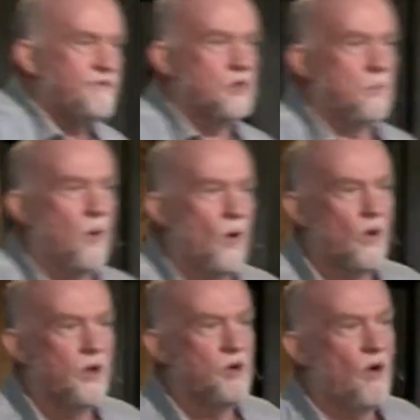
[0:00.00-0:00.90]
to pour
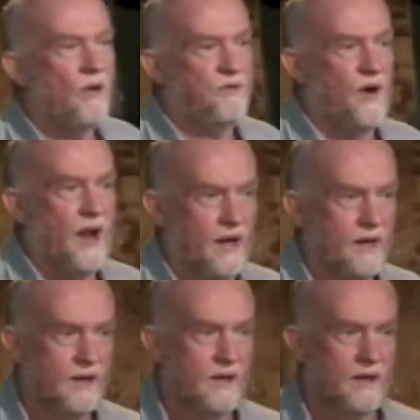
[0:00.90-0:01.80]
on your offering.
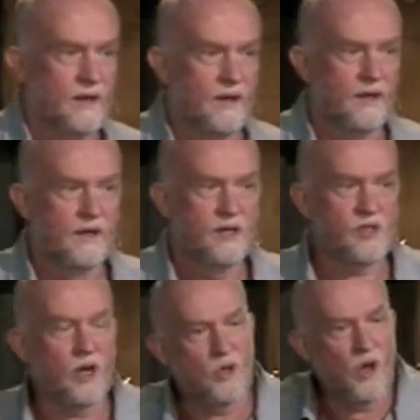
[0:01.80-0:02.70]
So
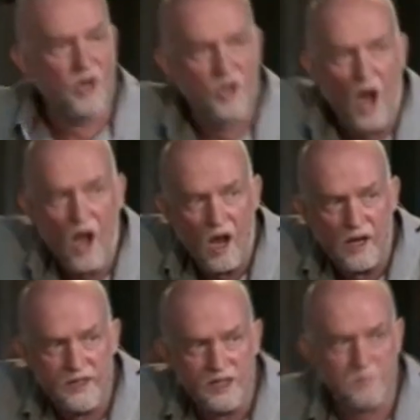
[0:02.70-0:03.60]
you've got to
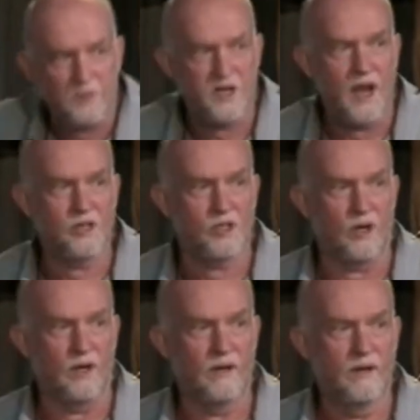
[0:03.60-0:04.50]
guard this
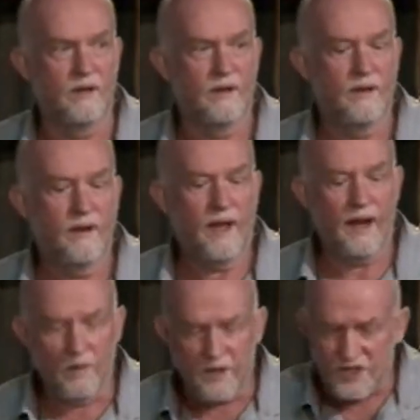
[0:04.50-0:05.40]
potential. And
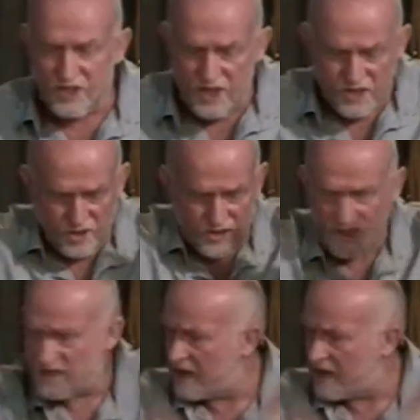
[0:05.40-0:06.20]
I want to suggest to you things like